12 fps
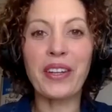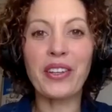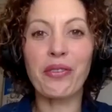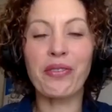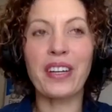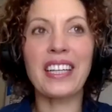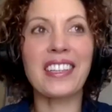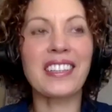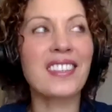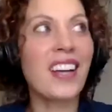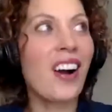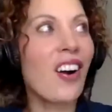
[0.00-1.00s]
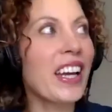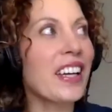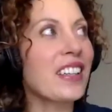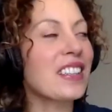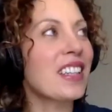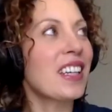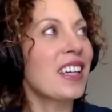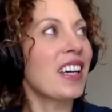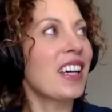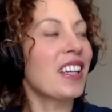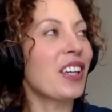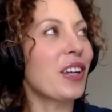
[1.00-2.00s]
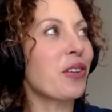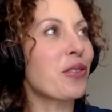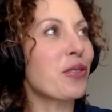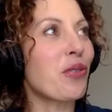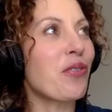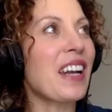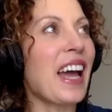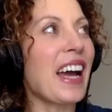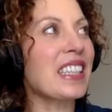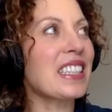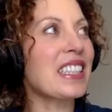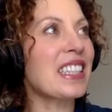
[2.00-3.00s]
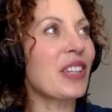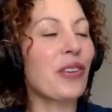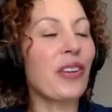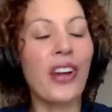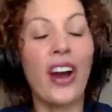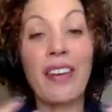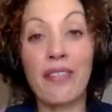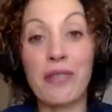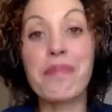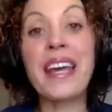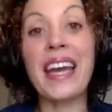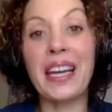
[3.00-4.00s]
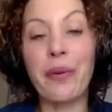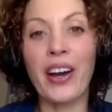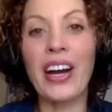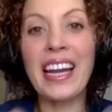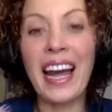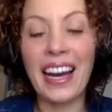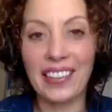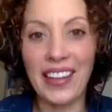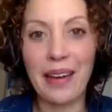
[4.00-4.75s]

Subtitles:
feeling tired, you sort of lack, for me anyway, I lack that